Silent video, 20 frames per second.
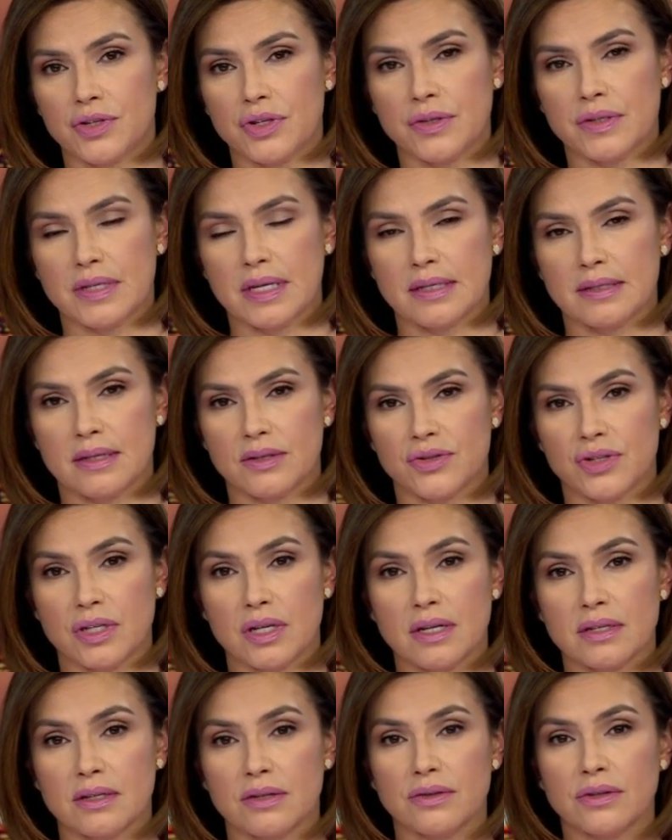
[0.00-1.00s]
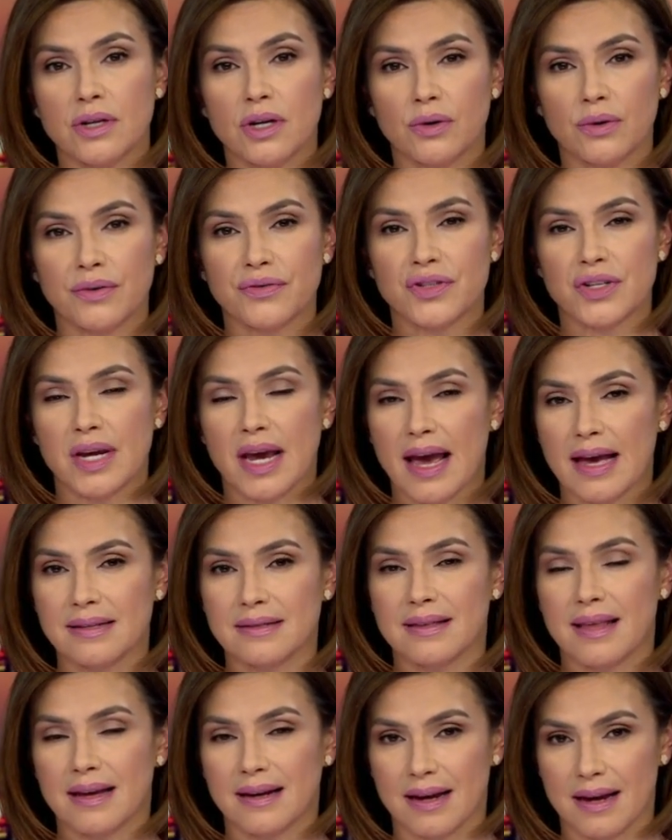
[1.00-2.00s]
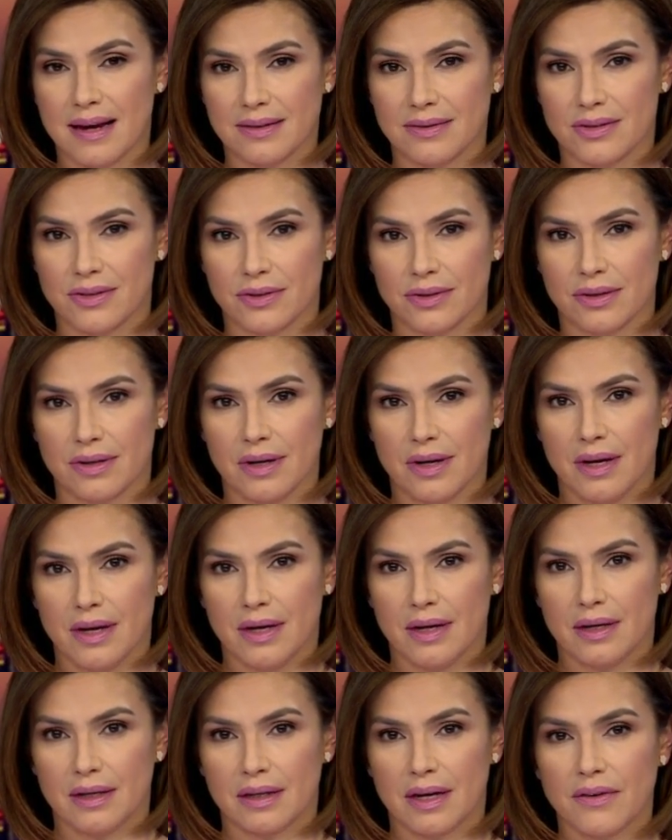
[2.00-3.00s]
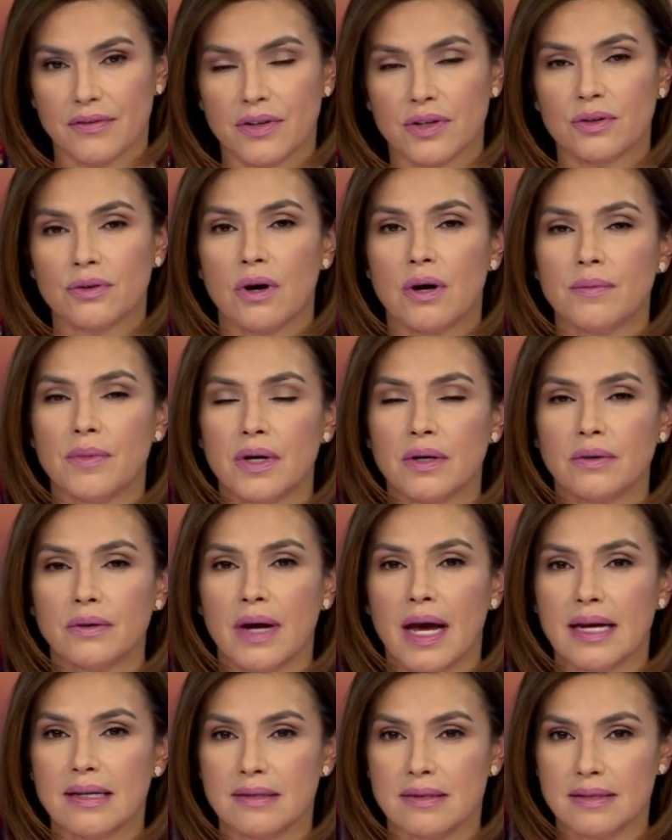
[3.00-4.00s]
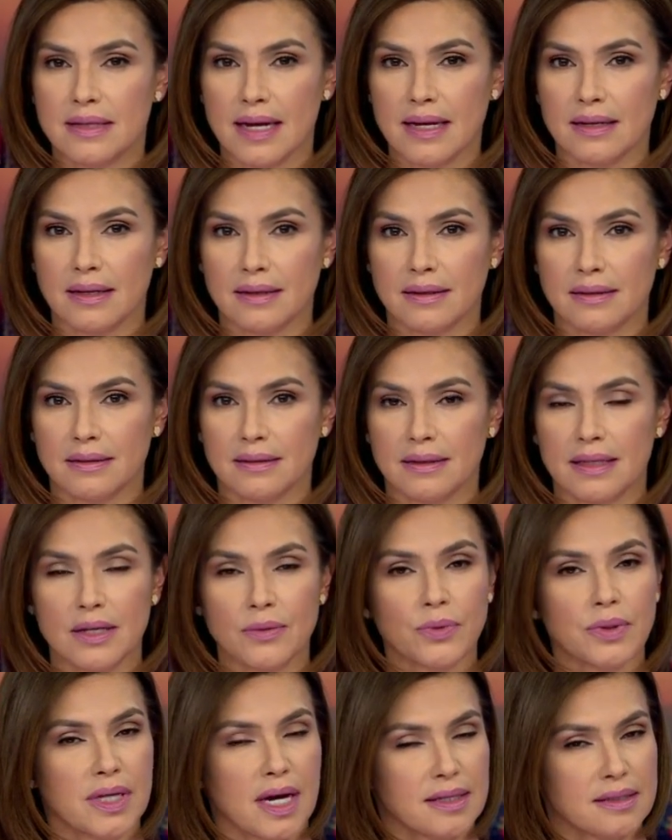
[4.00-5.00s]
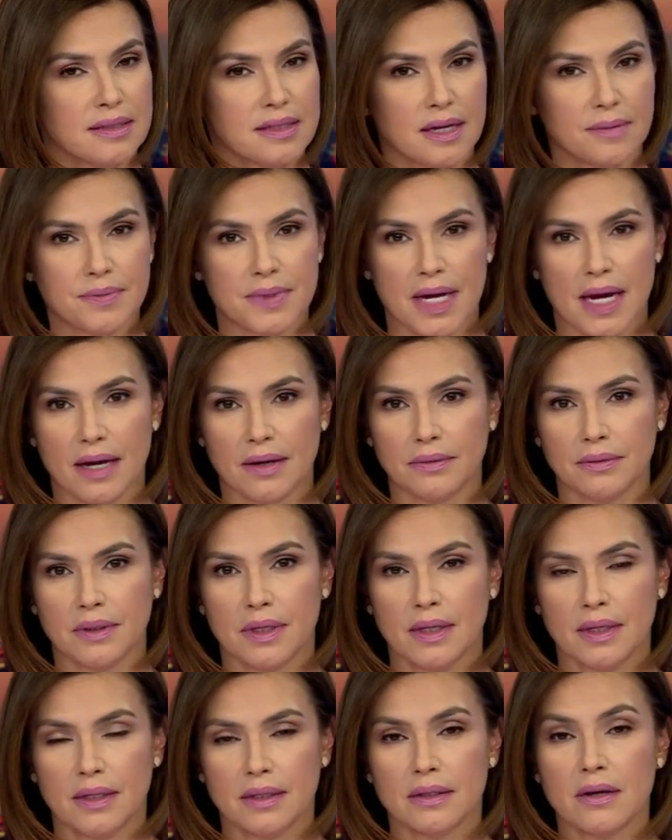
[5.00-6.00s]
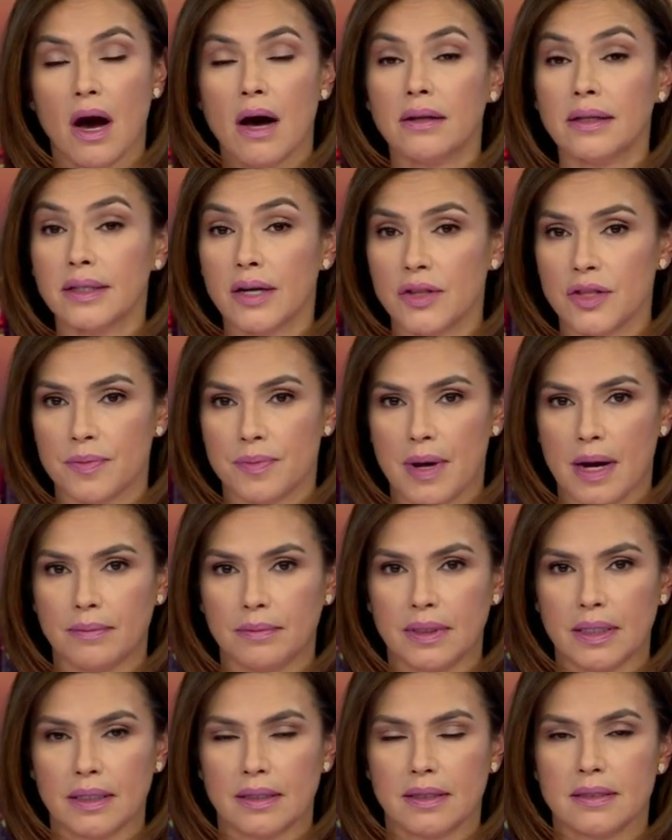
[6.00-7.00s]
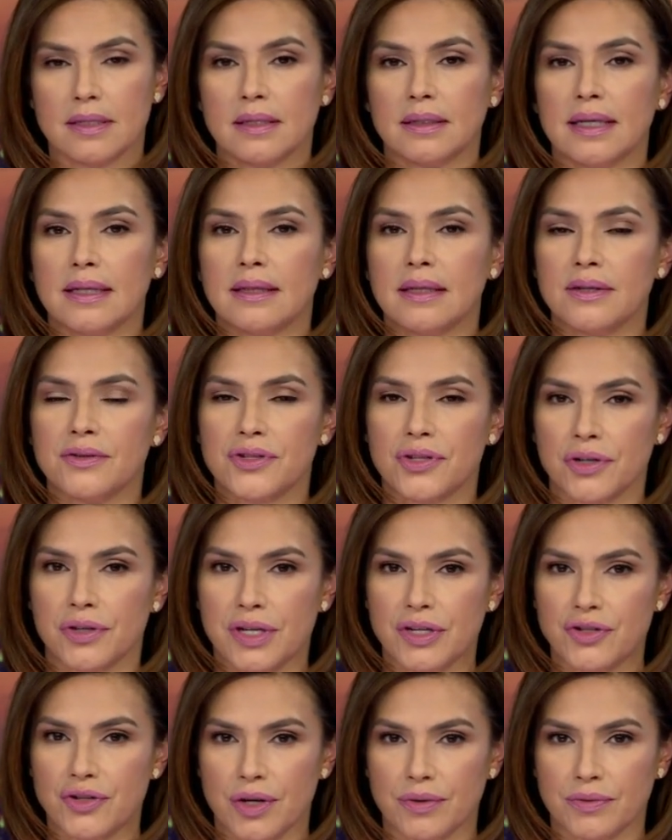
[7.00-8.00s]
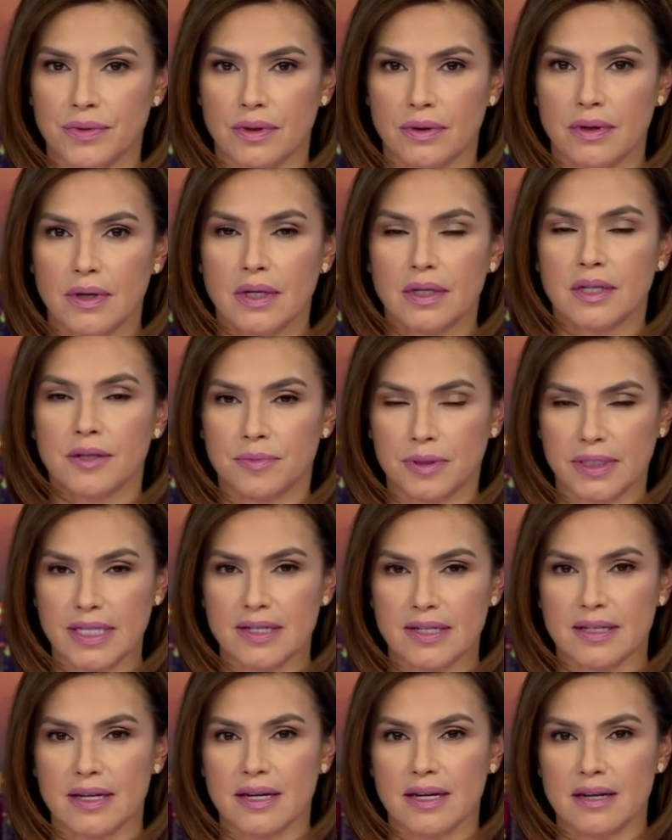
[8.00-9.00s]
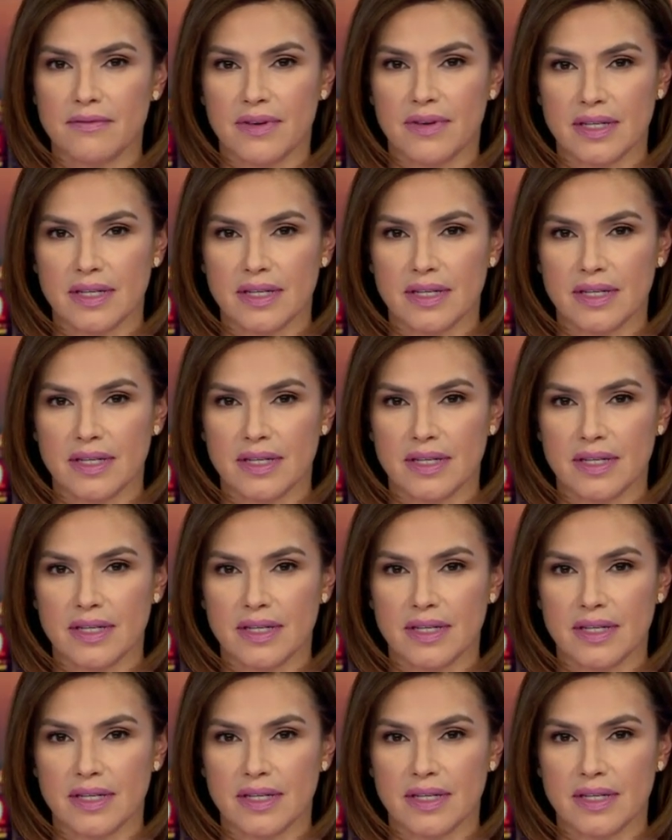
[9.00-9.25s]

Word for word: she says that she doesn't know if she has that answer. Governor Cuomo has stated he will not step down, calling on the public to let the attorney general complete an